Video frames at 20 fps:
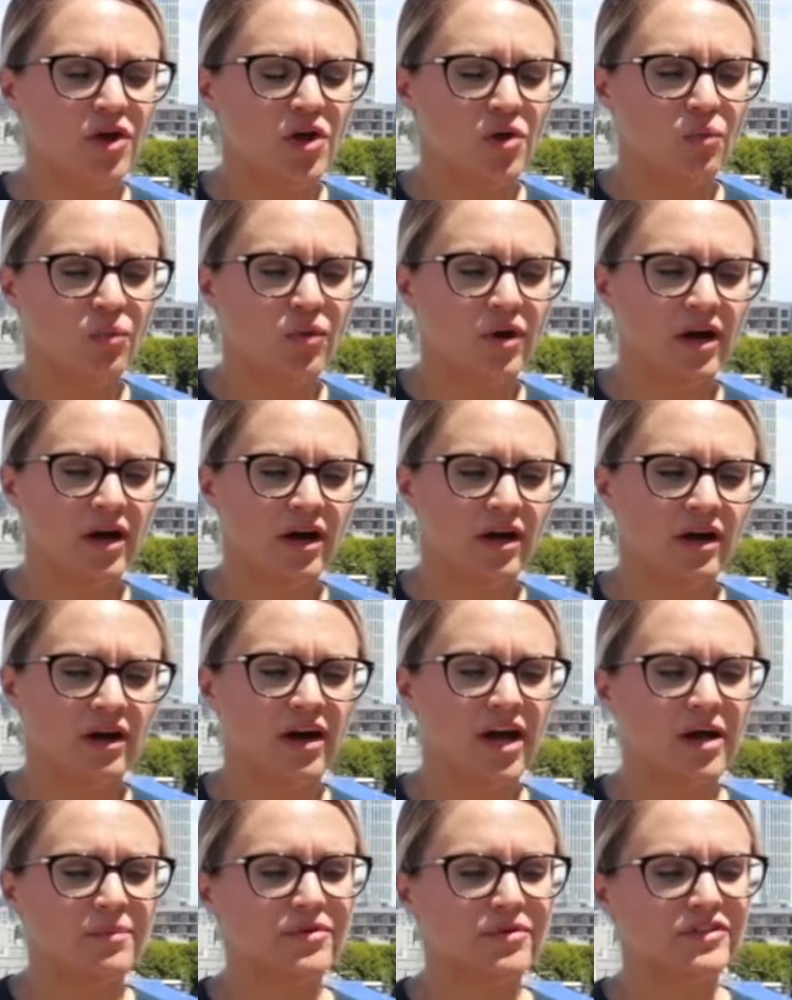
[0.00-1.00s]
where
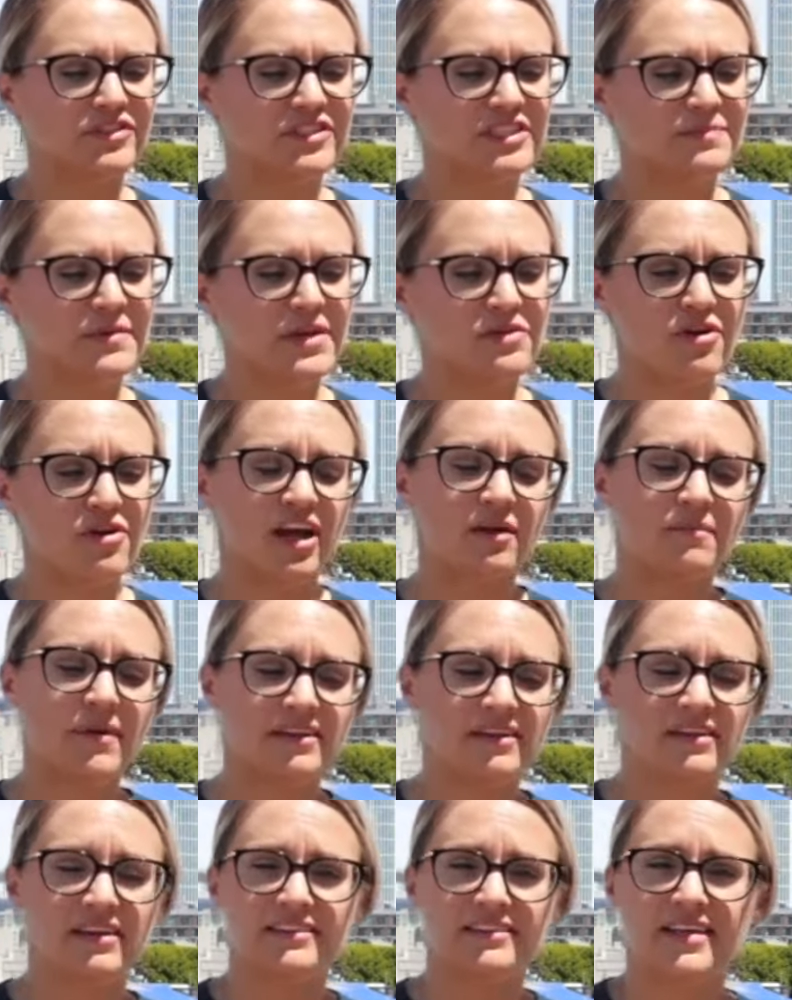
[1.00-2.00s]
a person's being
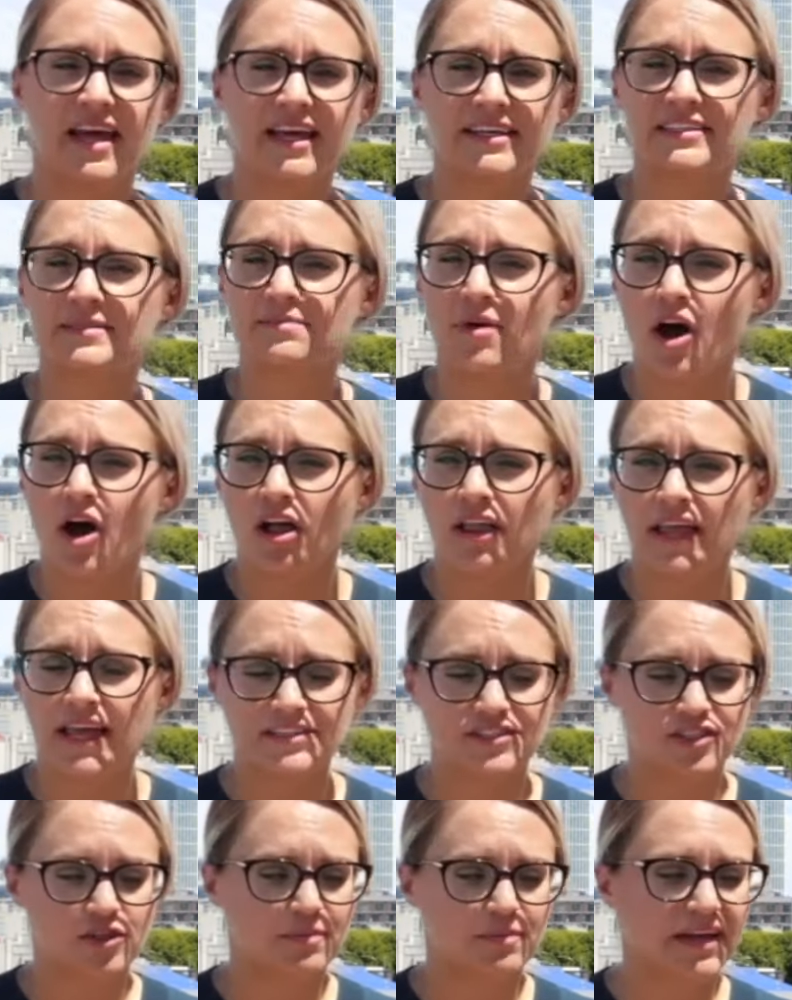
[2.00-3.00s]
recommended a size small
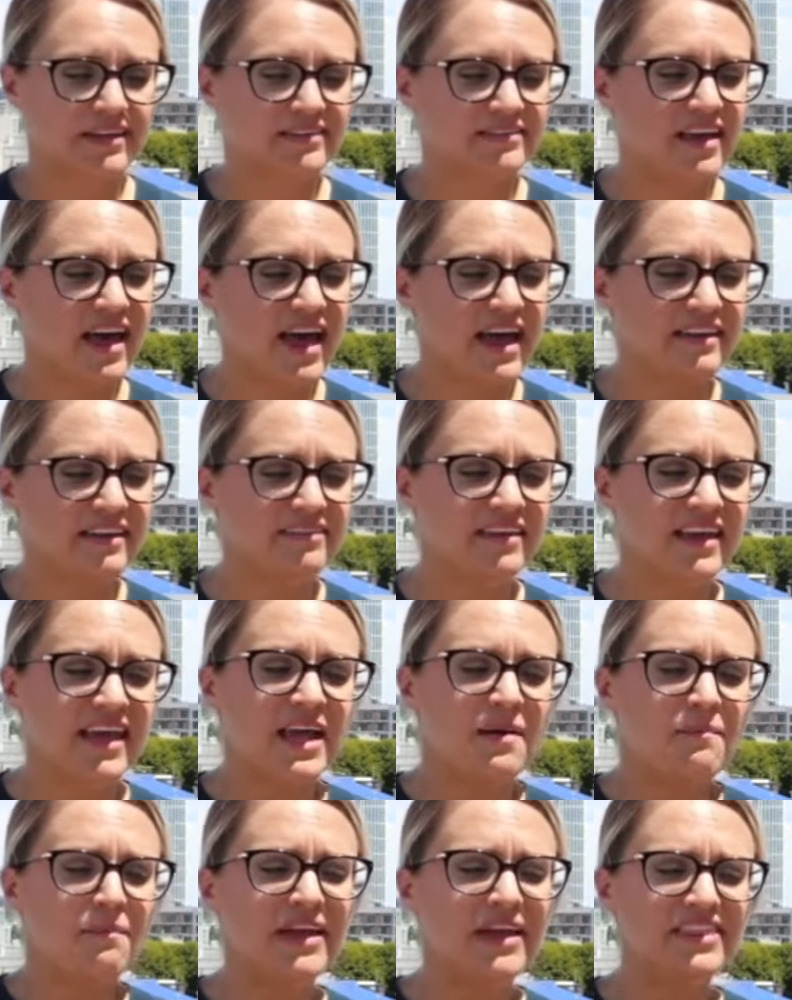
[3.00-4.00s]
as their best size,
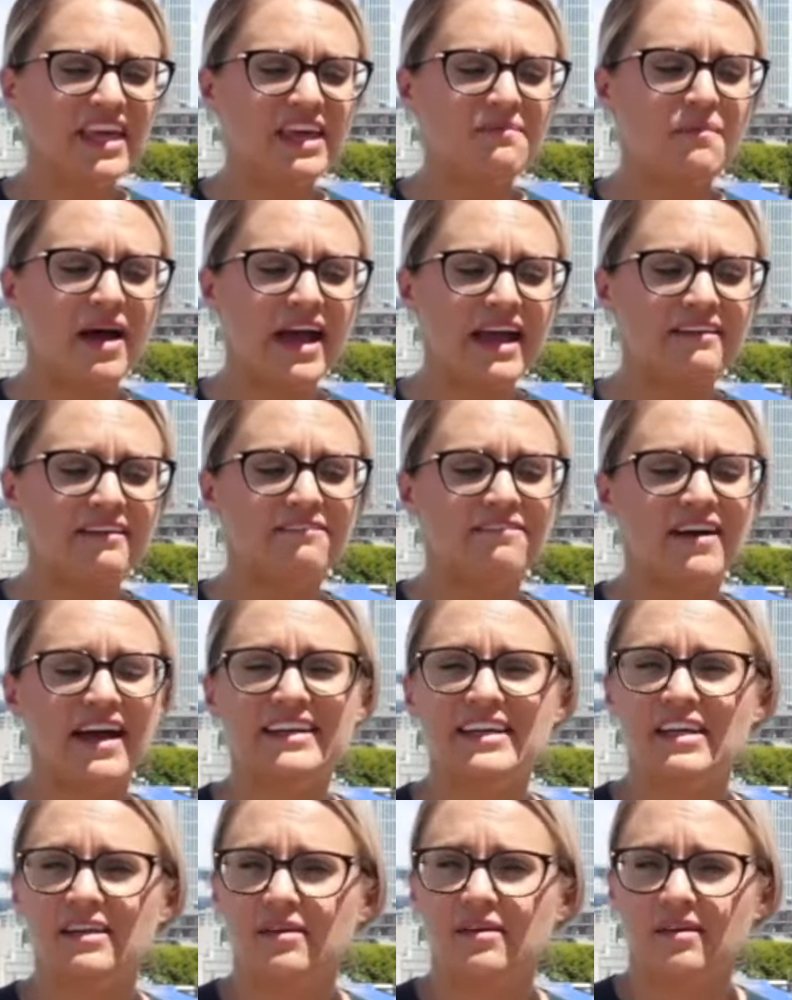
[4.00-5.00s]
but they might
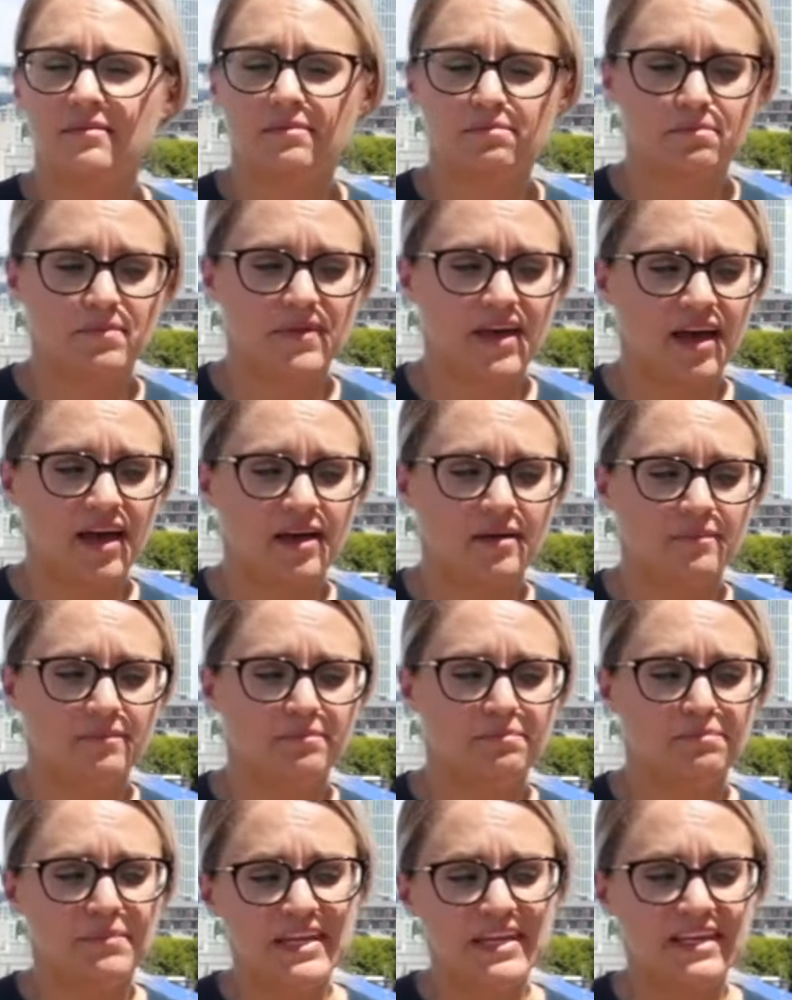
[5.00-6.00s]
find it
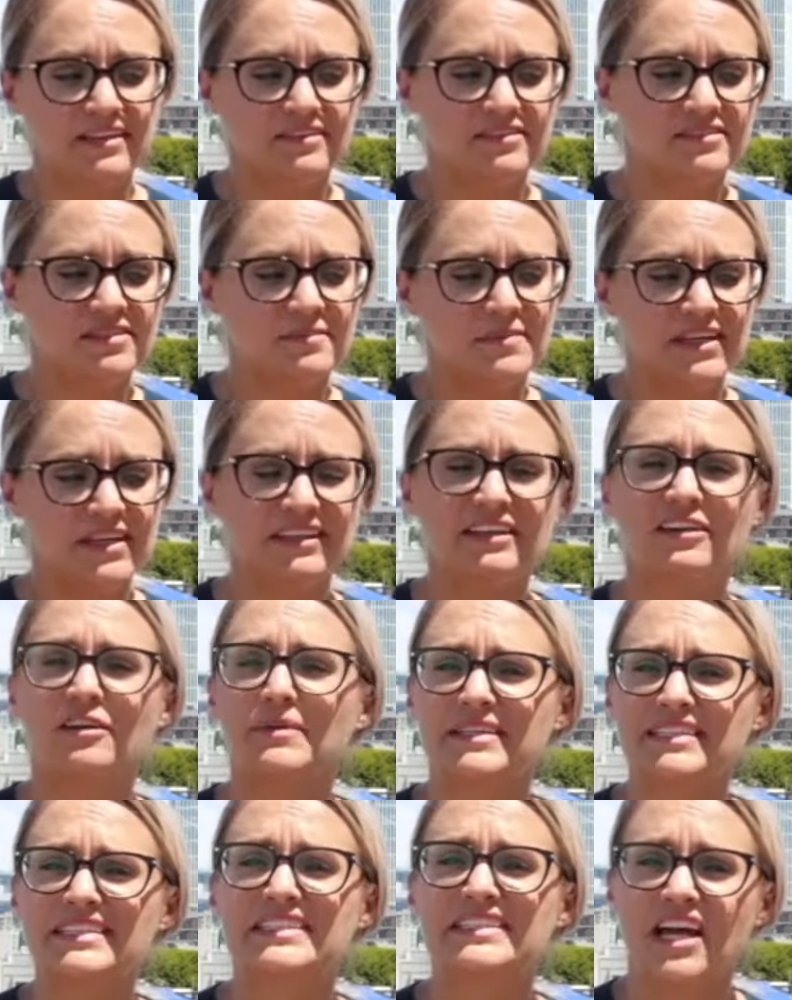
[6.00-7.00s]
be a little
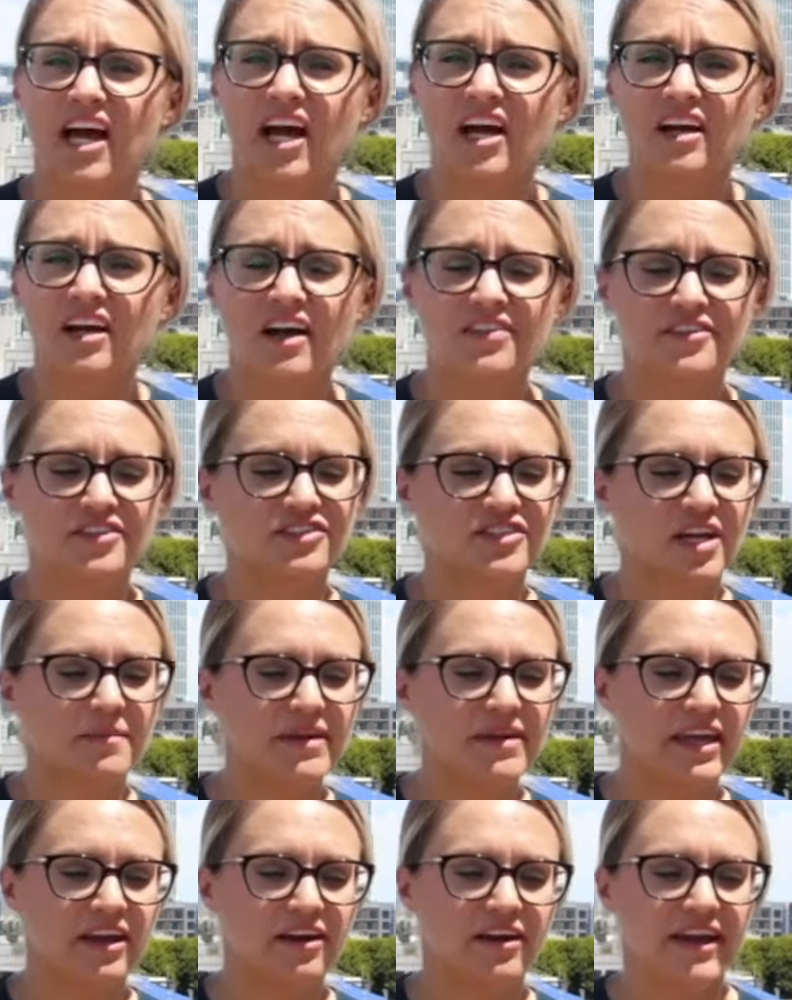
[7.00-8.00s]
bit snug on their
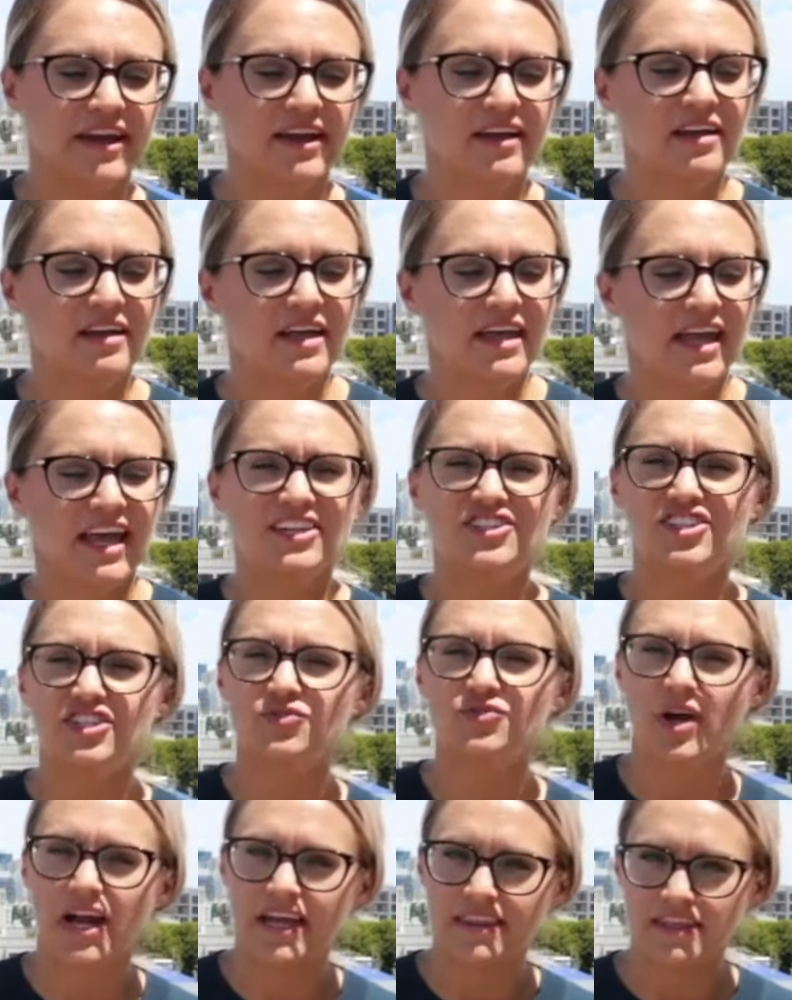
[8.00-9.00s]
stomach area and just
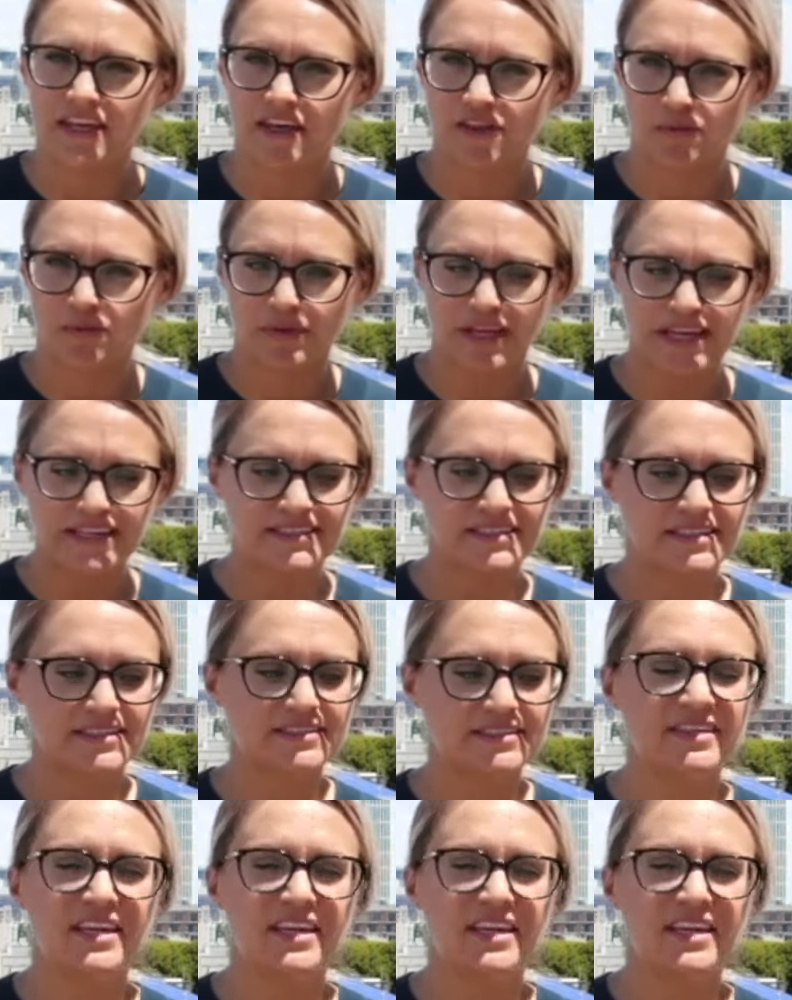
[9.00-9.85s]
right in the other places.